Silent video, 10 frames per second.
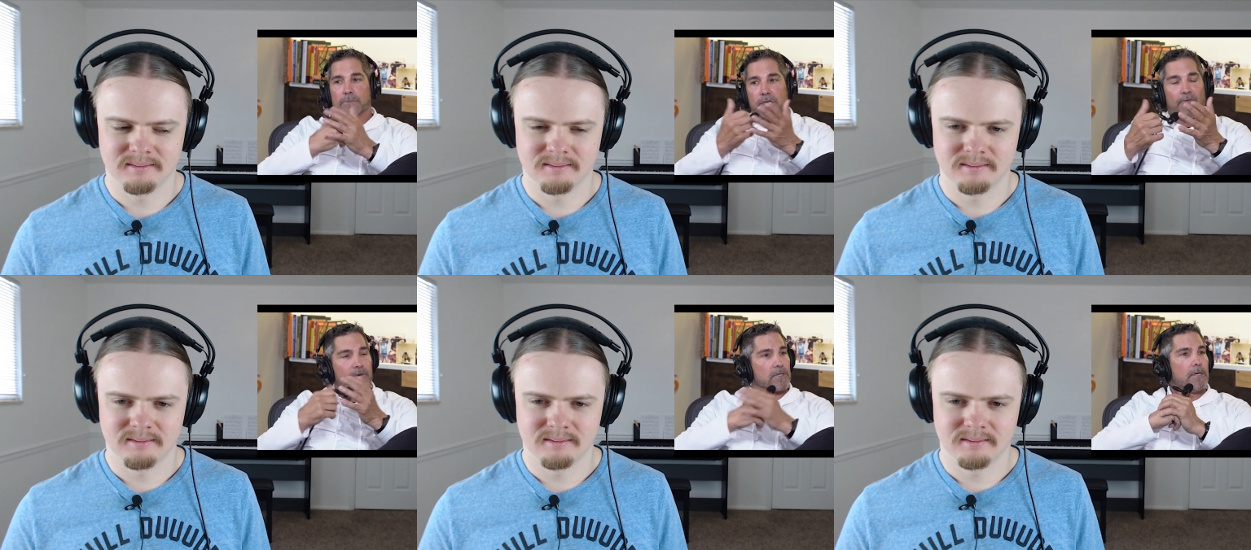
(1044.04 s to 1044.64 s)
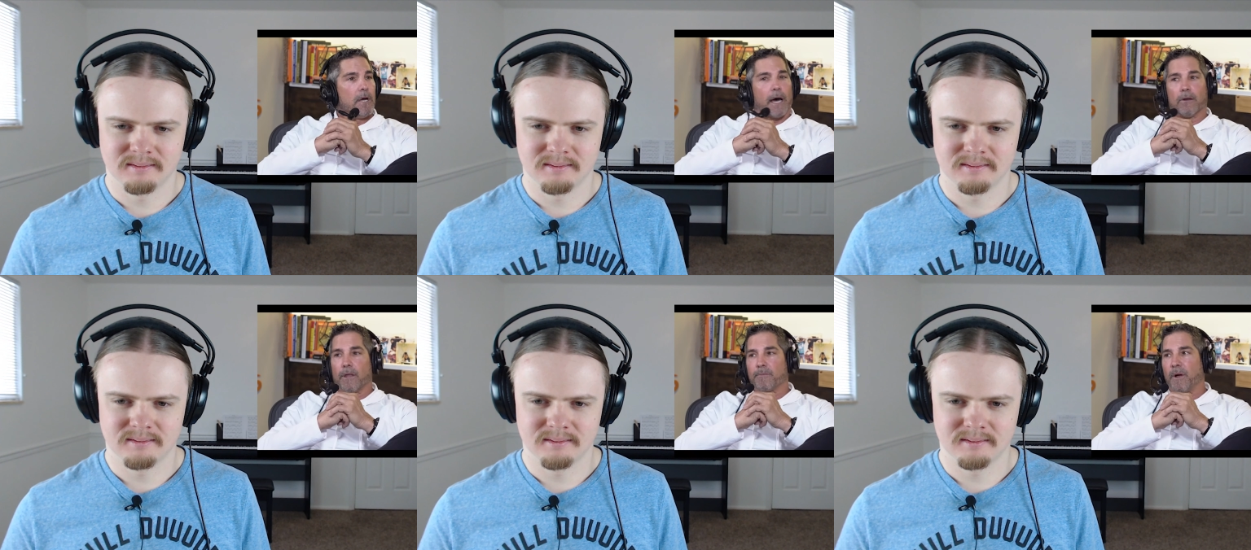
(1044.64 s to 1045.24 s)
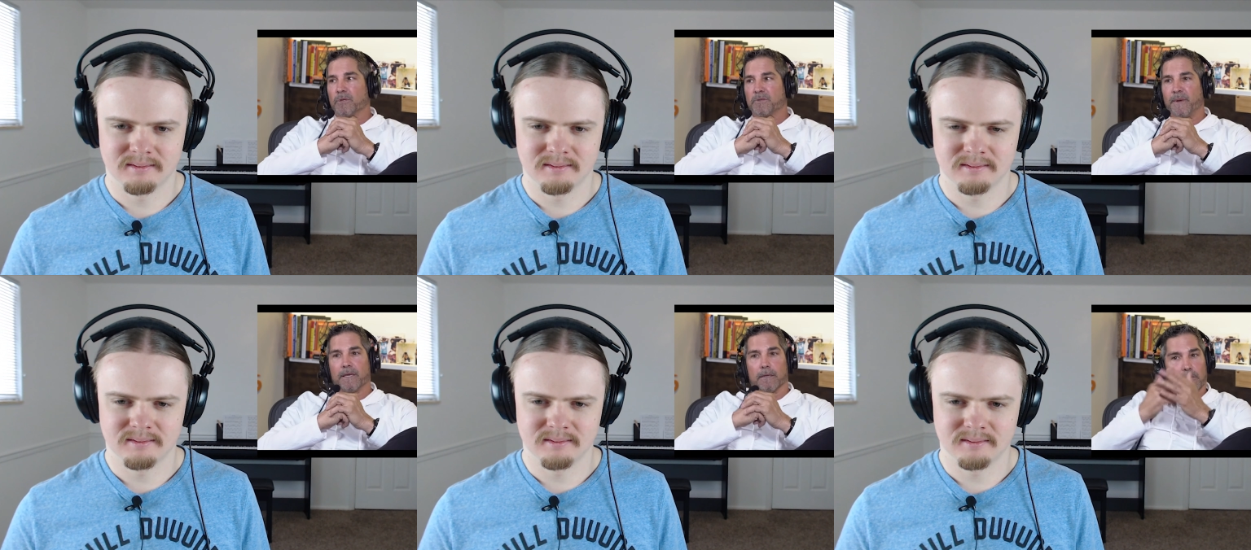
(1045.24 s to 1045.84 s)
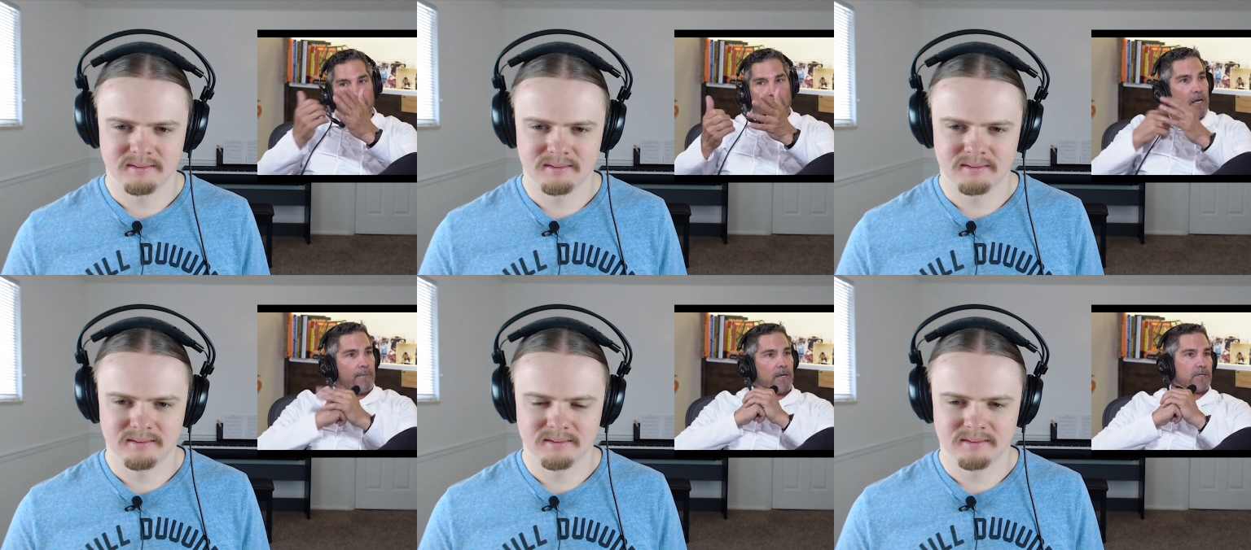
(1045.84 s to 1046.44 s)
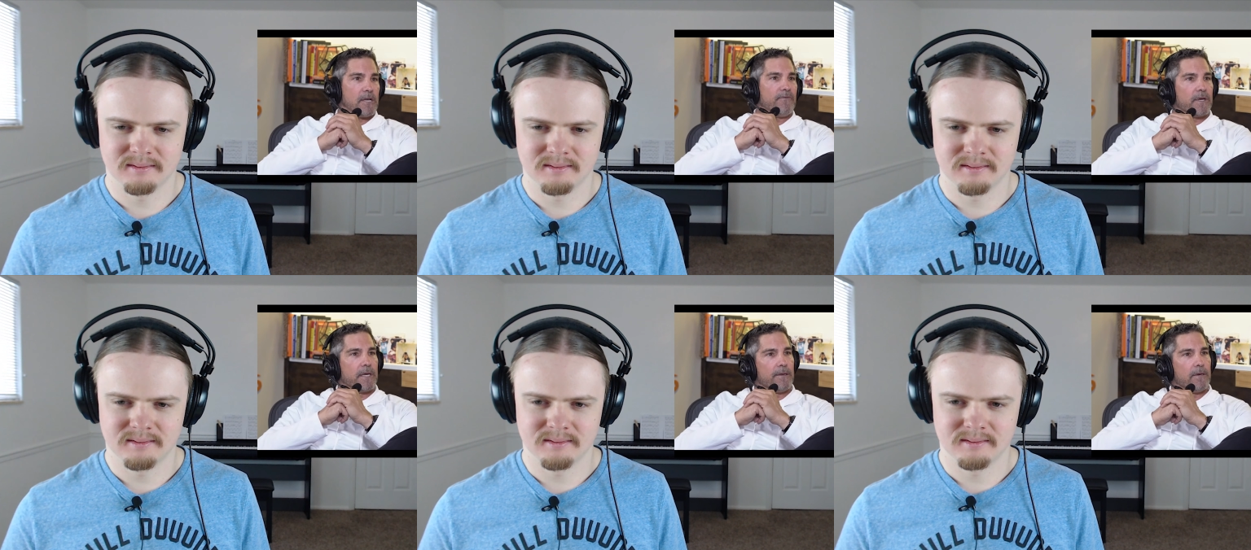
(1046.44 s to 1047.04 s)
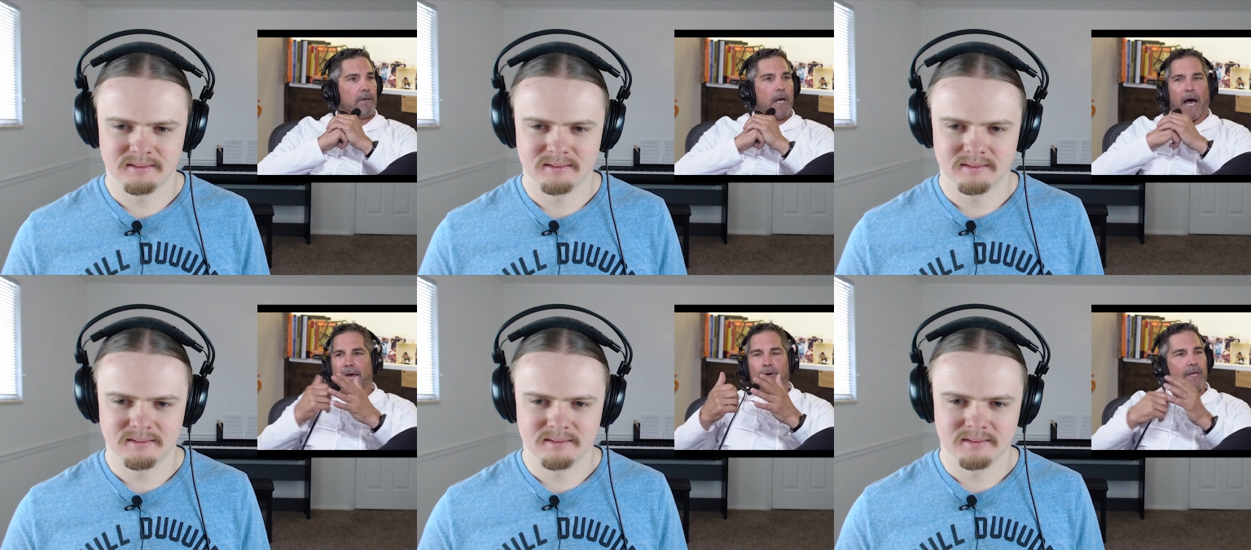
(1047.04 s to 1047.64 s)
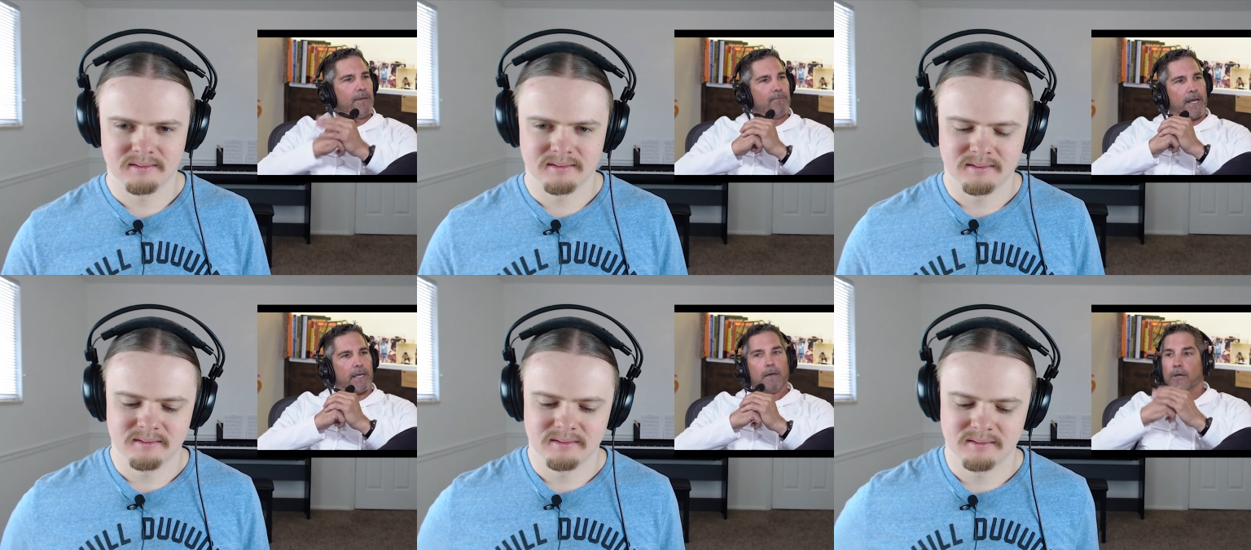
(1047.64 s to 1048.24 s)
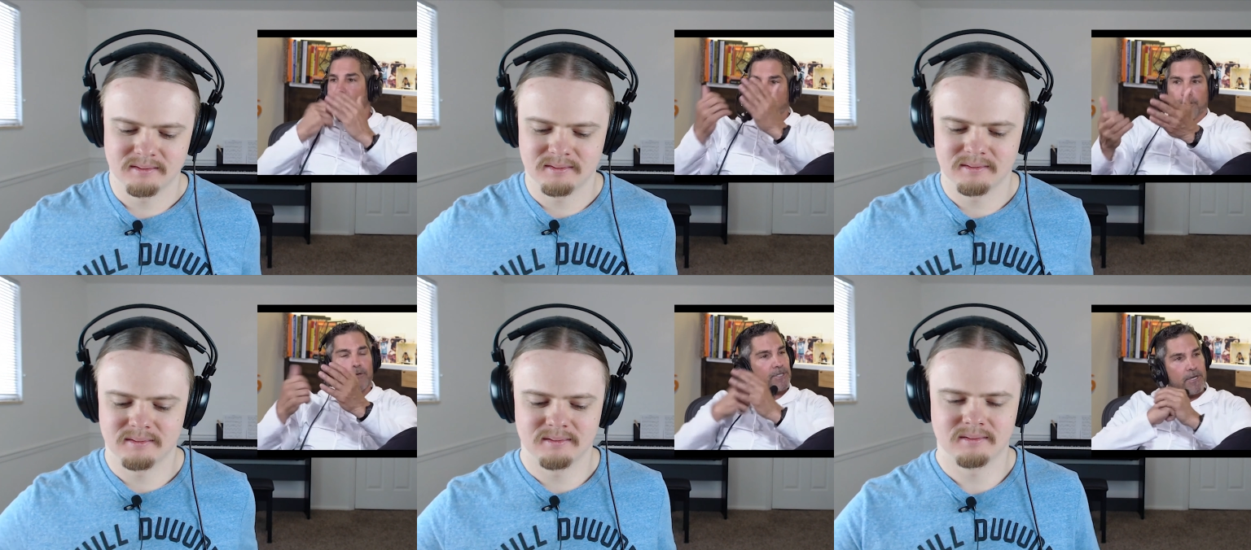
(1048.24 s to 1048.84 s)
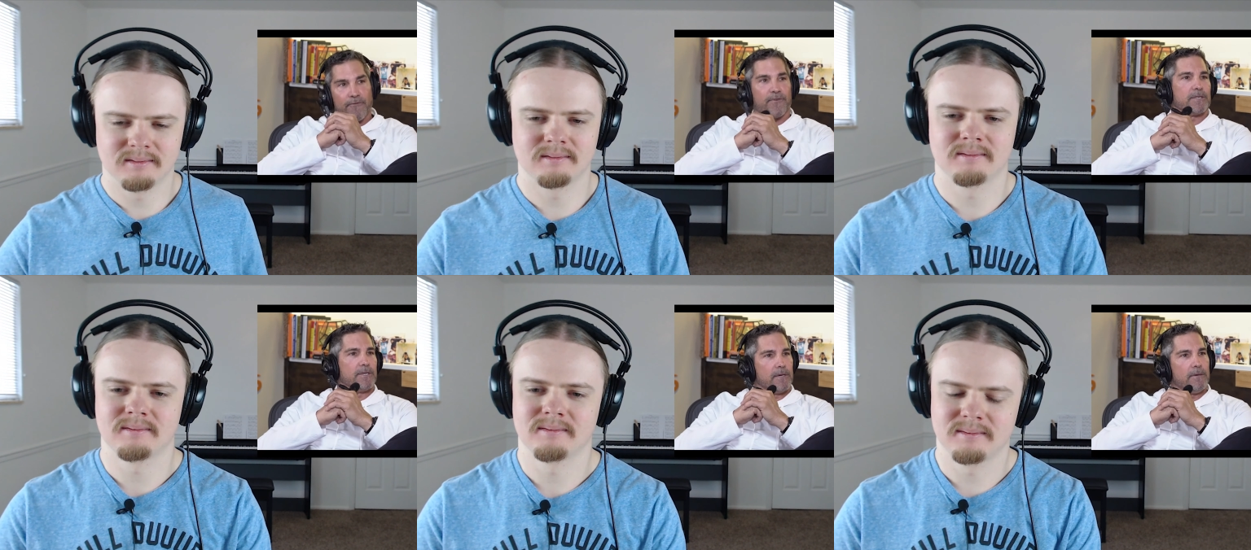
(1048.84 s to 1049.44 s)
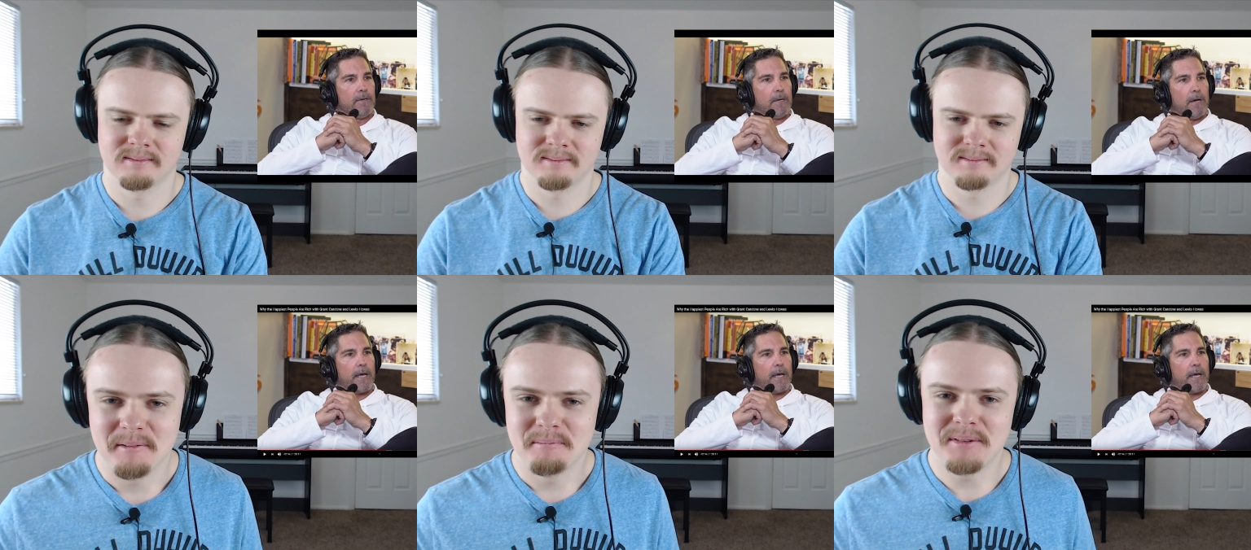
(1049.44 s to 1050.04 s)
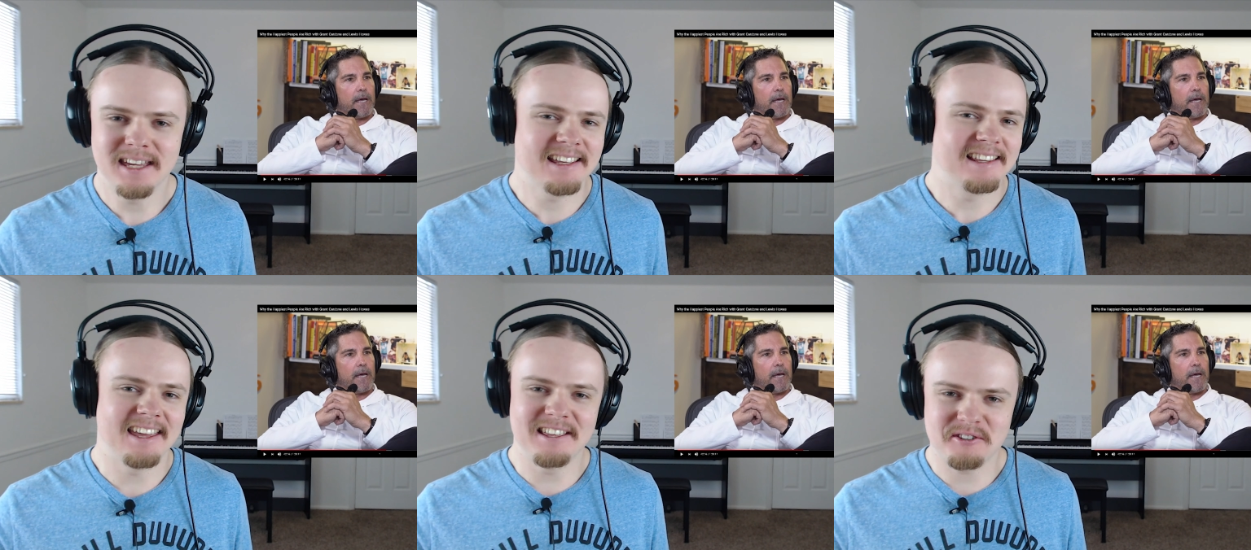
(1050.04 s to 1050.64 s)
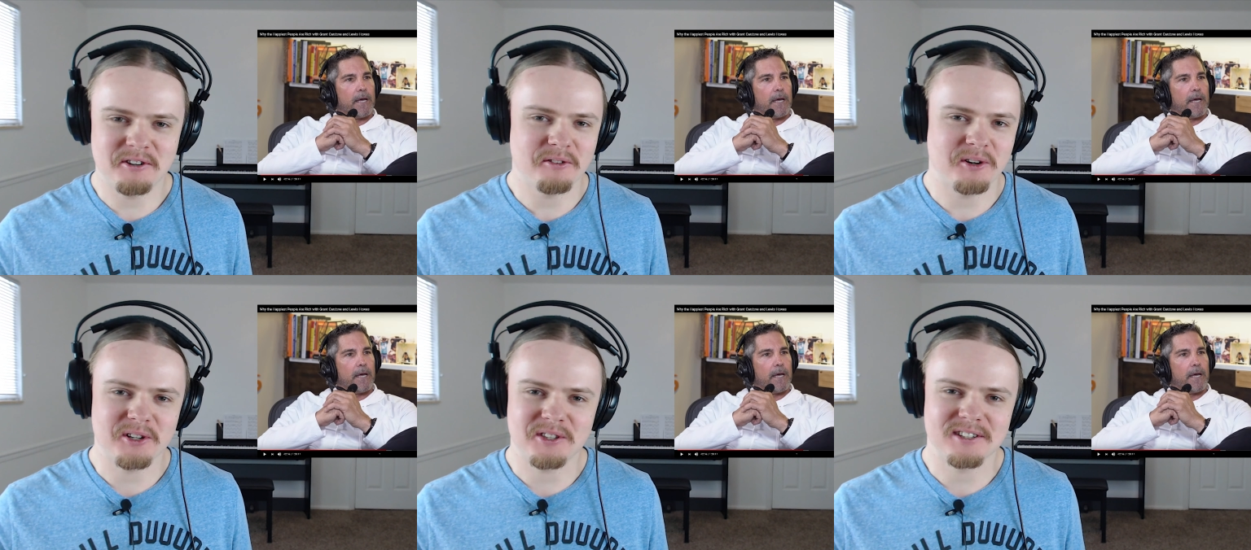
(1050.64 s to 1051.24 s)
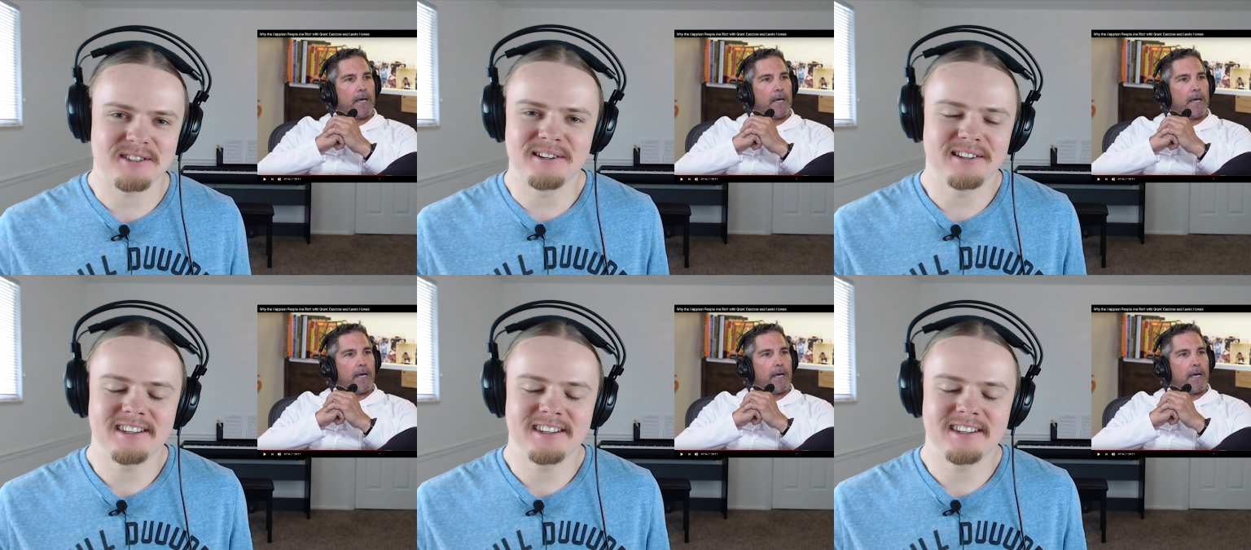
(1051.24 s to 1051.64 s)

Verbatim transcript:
Speaker 1: selfish i don't like public speaking you're talking about yourself again dude i don't need money you're you're selfish dude
Speaker 2: okay. being an introvert is not